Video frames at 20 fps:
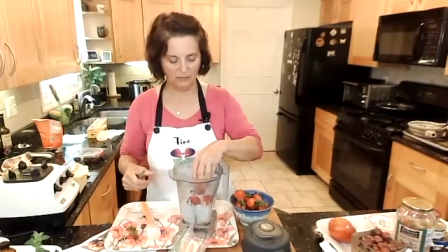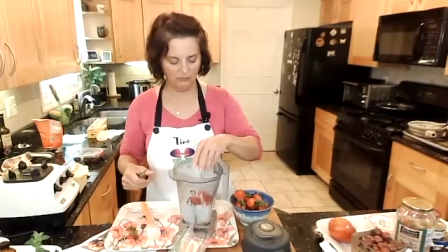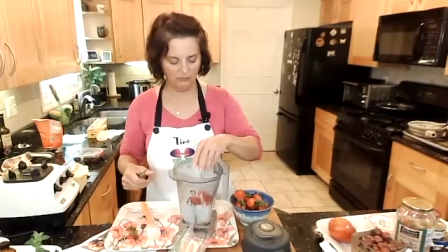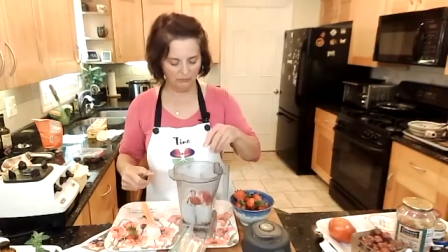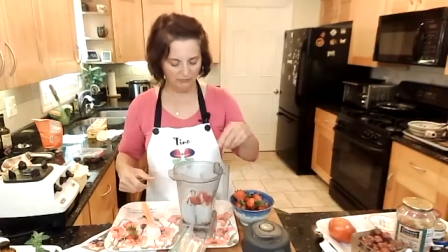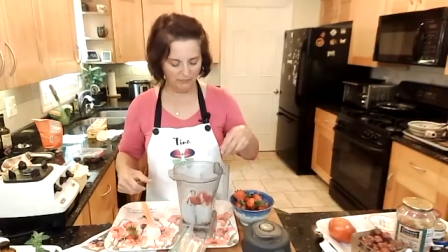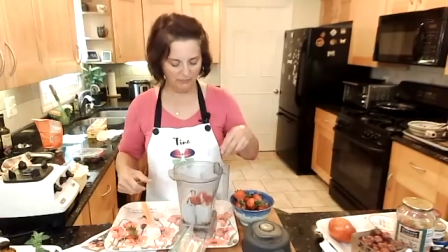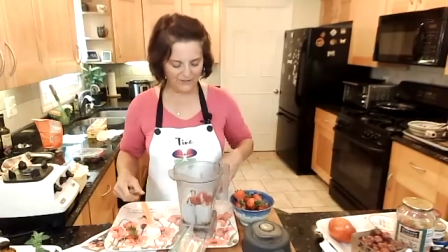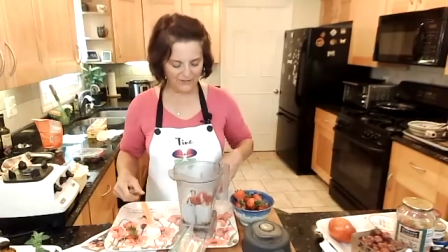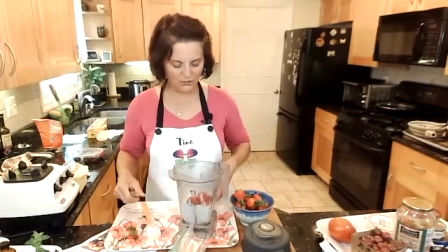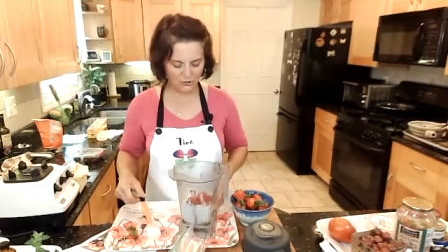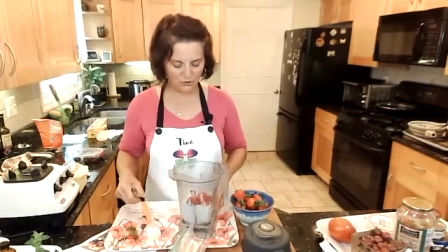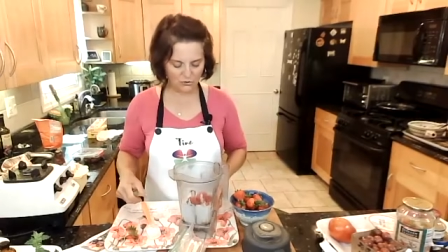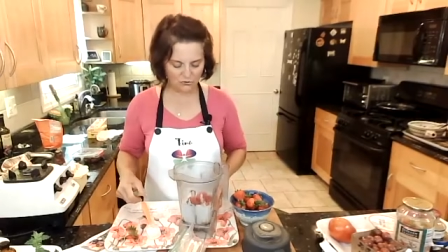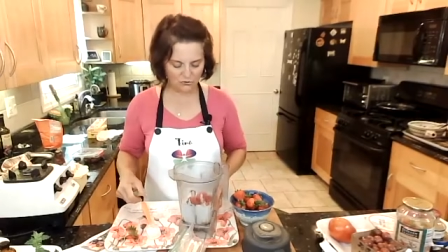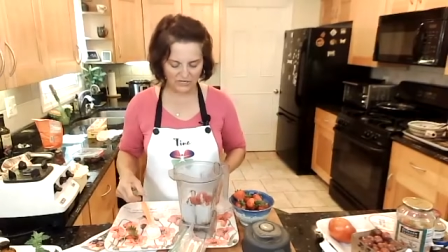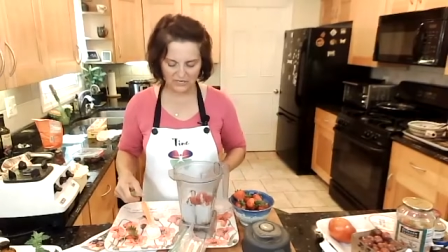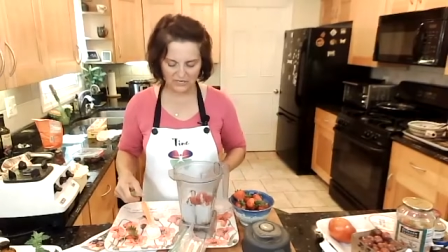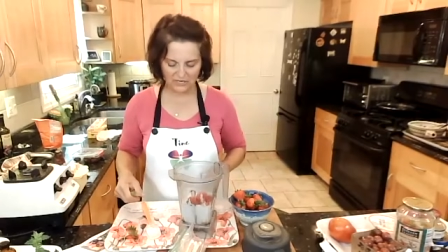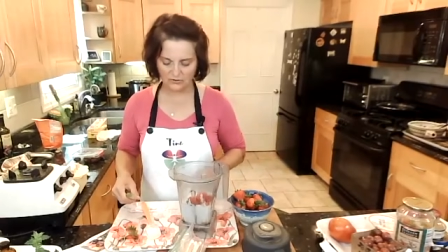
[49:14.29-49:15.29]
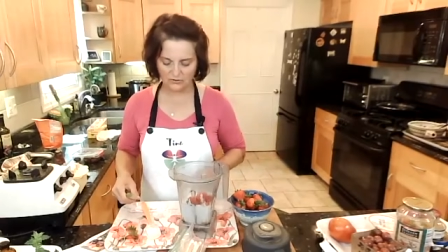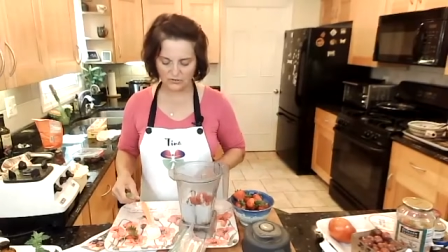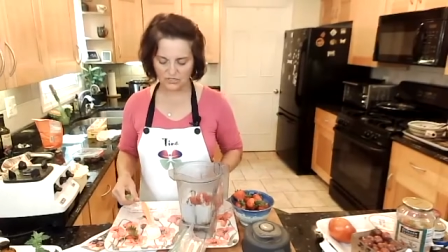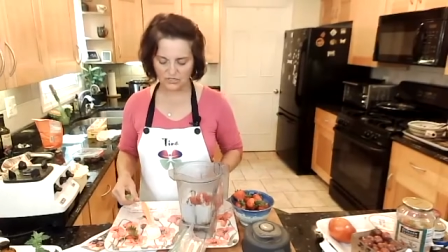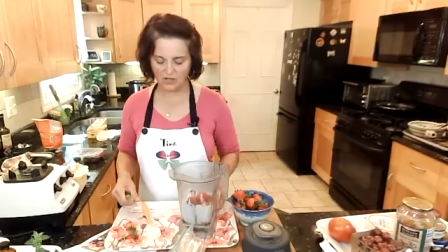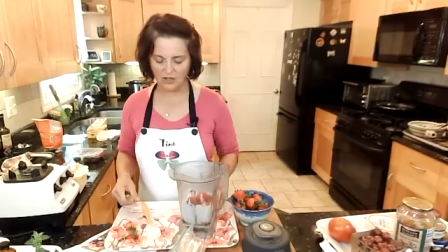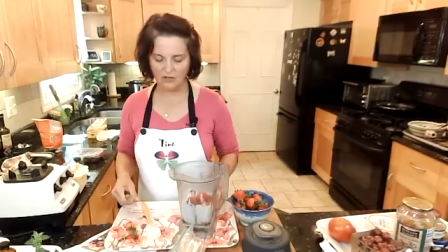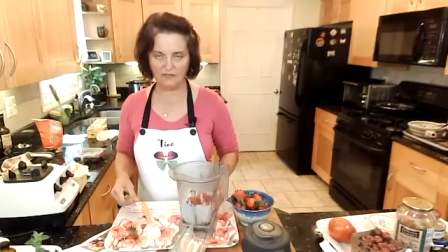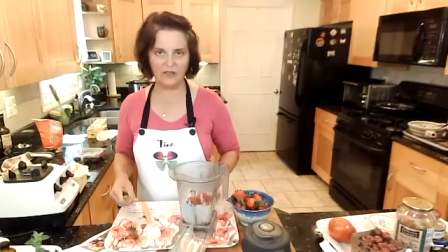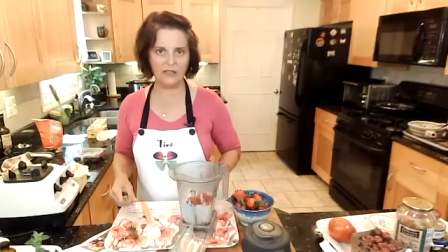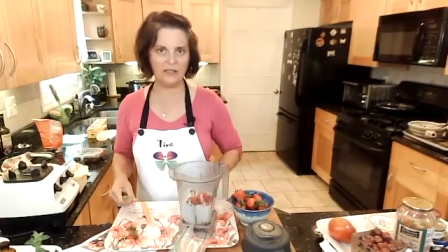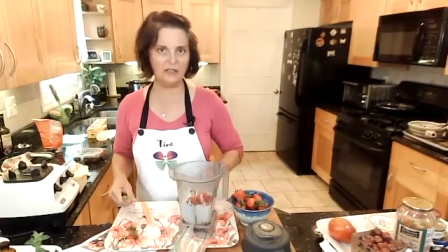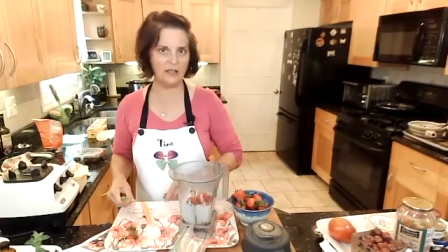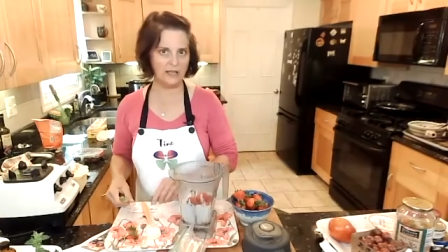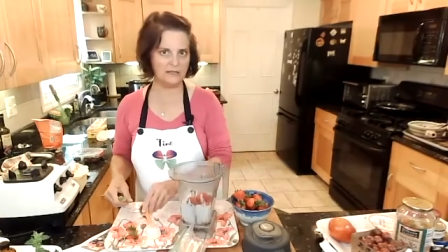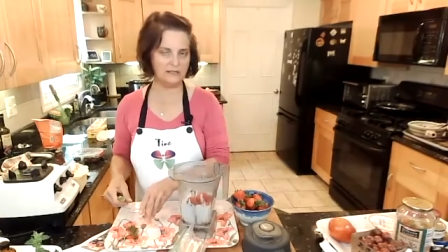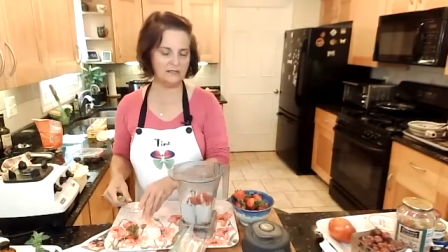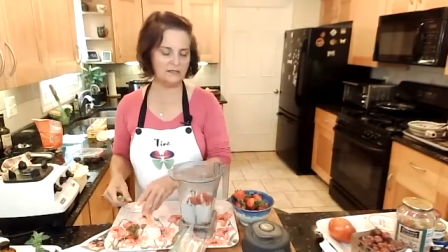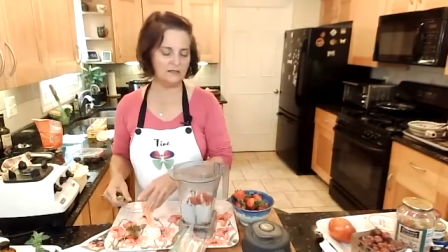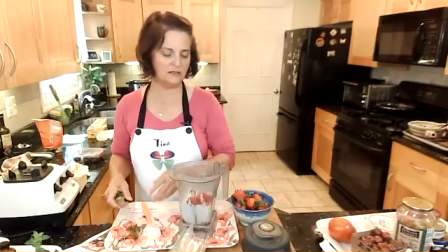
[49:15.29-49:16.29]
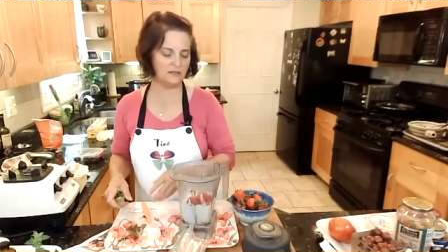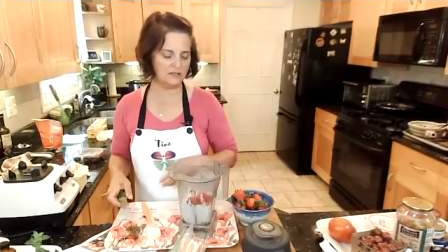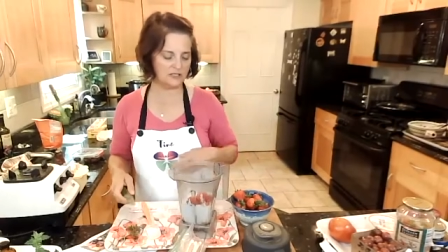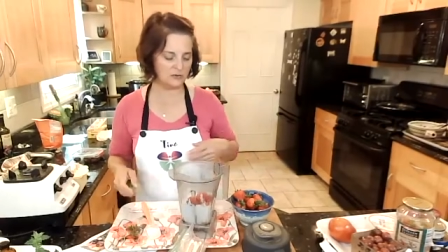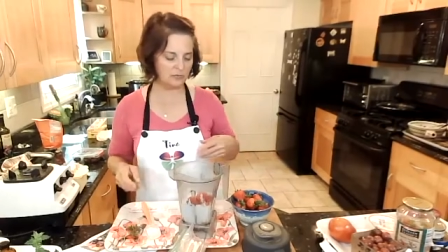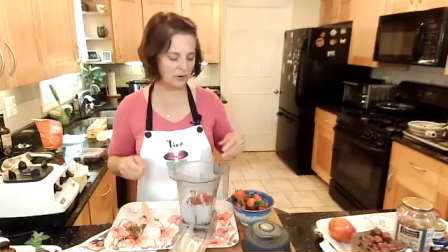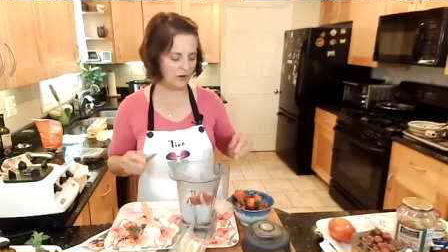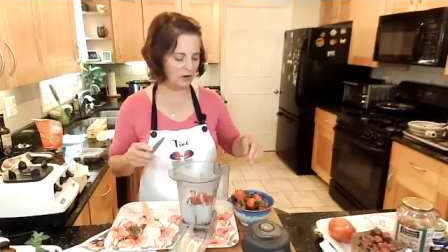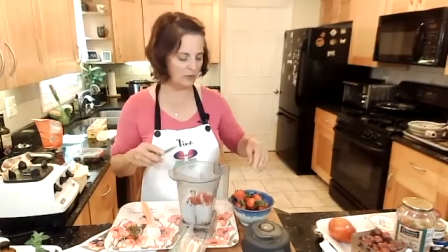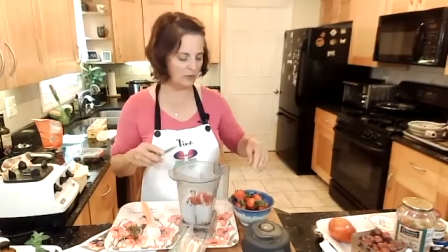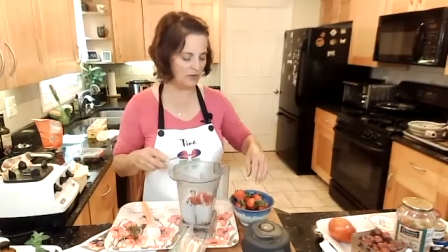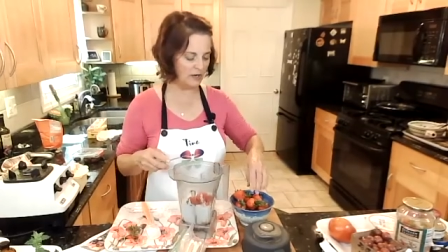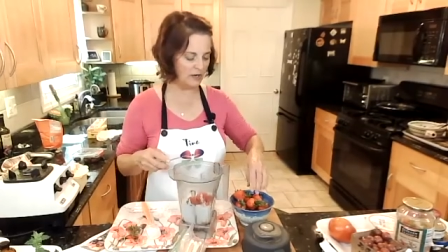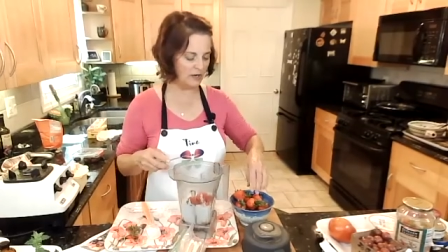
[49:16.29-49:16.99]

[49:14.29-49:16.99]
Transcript: But treat yourself. I did an experiment.